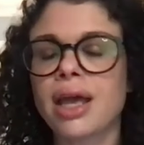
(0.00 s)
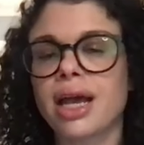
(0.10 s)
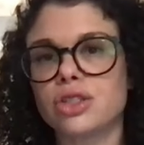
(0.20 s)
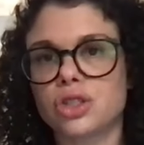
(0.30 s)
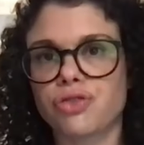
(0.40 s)

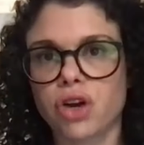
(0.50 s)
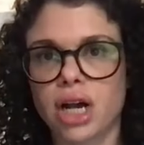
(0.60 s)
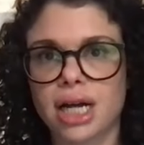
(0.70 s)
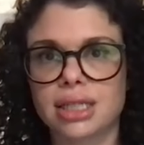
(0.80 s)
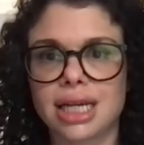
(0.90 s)
And just for
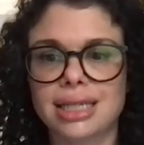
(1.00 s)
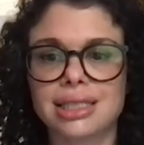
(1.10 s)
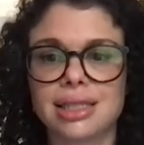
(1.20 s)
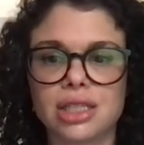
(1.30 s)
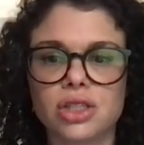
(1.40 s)

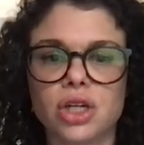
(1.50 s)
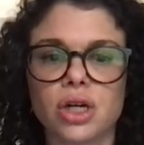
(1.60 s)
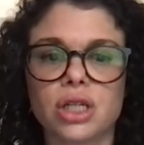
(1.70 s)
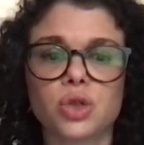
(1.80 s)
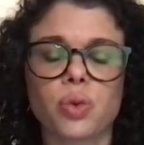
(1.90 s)
context, this year
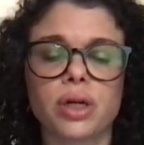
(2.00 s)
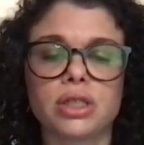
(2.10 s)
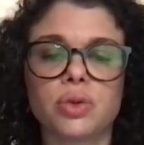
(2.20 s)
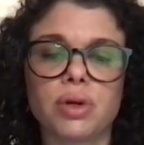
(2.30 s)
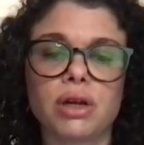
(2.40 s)
in
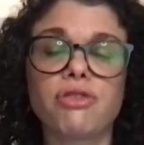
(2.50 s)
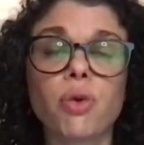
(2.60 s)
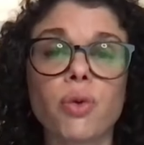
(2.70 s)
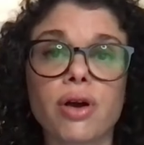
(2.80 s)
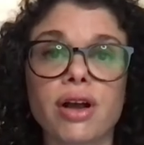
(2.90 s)

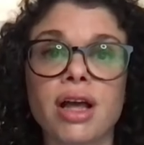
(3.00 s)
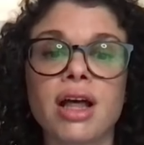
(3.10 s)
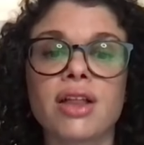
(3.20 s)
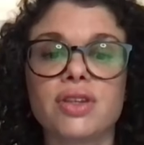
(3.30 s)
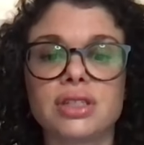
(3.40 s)
2024,
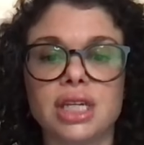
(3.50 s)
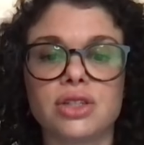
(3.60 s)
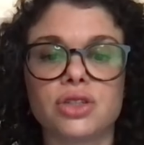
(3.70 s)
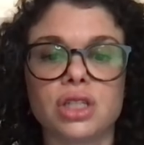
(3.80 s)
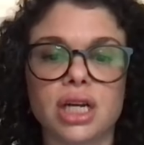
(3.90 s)
the
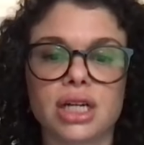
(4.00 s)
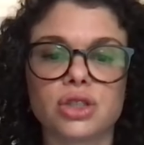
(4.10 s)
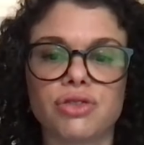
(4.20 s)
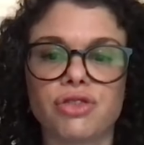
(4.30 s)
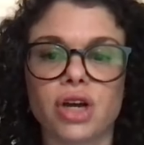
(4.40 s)
standard
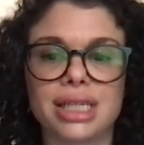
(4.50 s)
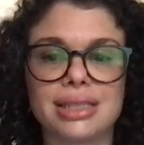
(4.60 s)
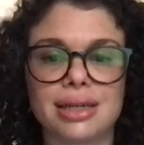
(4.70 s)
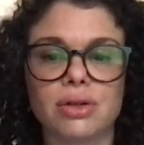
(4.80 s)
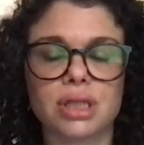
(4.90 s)
deduction for a
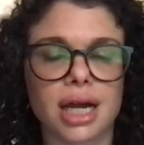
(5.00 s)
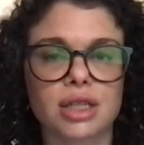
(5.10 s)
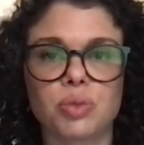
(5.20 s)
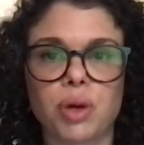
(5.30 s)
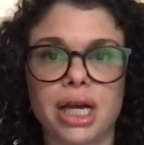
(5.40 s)
single
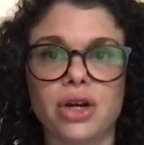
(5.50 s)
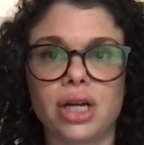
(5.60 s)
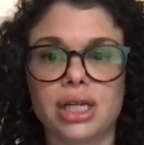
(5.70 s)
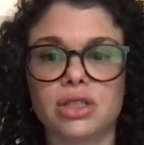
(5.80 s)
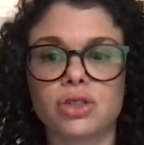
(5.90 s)
taxpayer
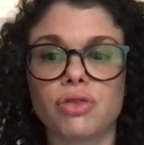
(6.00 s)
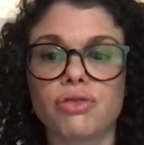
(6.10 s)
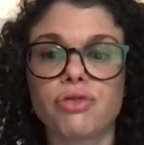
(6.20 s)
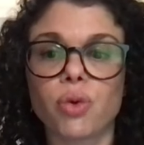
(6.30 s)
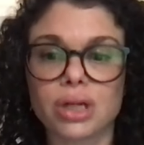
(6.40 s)
is
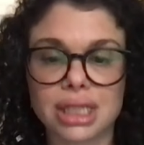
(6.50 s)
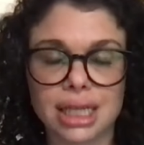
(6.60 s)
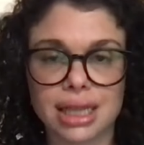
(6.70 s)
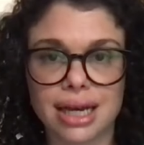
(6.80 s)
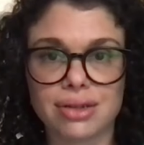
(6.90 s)

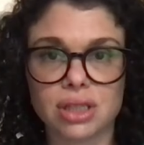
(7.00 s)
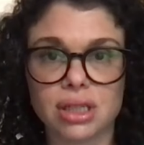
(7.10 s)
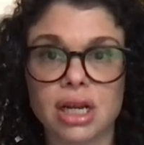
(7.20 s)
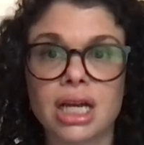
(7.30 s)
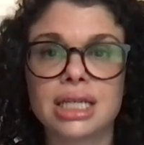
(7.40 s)

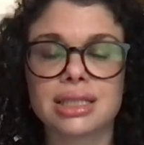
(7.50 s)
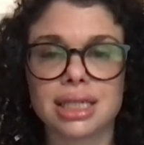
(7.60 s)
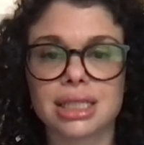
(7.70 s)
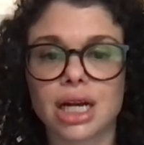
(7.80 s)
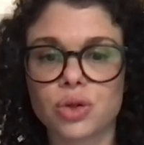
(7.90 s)

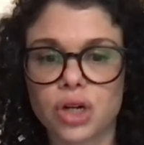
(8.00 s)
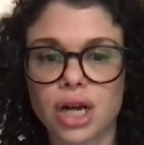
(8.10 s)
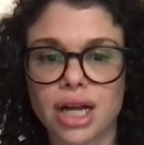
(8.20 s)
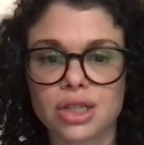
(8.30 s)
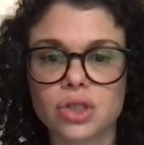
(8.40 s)

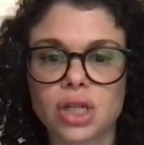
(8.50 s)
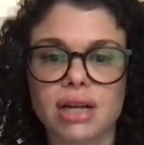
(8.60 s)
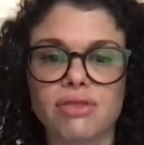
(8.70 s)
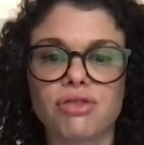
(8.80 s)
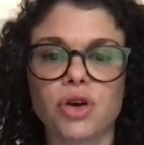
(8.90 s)
$14,600.
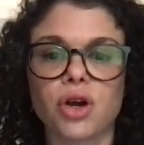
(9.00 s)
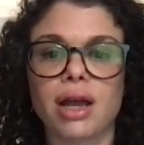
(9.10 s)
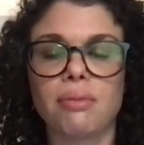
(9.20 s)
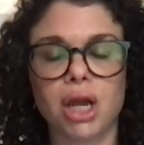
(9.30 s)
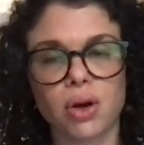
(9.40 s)
And for
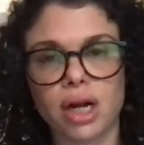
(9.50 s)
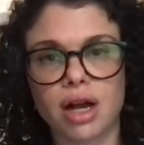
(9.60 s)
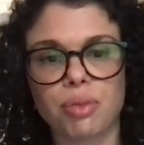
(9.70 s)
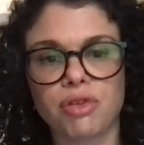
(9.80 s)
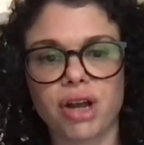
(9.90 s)
a married
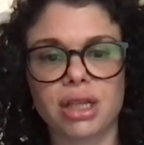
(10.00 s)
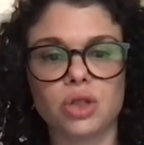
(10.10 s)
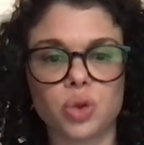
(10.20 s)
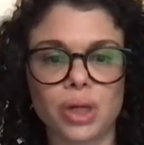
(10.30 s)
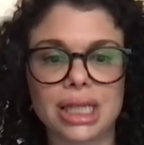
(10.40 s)
couple
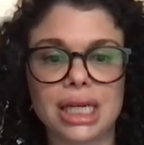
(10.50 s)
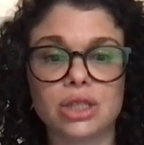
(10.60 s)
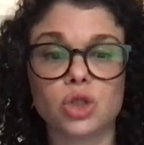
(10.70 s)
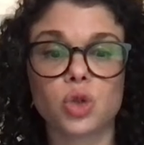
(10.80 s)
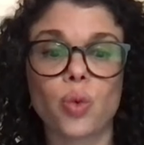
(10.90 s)
filing jointly,
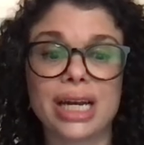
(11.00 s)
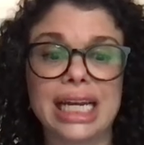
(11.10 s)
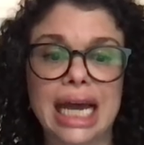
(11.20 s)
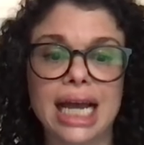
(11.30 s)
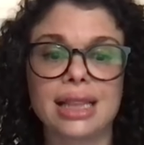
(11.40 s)
it's
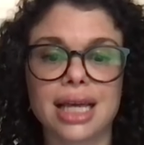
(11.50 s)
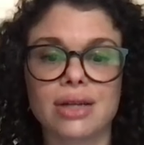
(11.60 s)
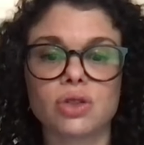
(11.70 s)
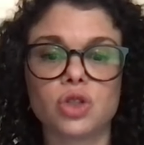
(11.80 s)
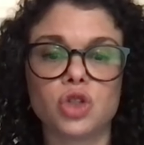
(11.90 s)

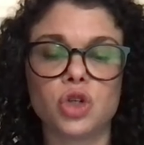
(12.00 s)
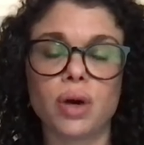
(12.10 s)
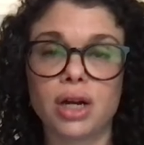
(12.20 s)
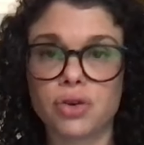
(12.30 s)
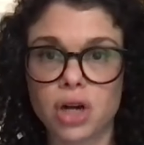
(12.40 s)

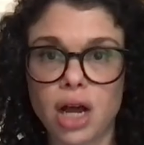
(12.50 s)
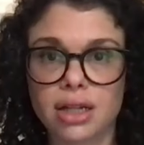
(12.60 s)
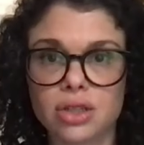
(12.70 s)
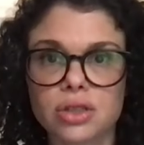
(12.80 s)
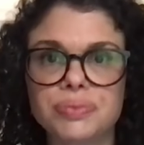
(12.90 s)

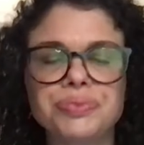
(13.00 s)
$29,200.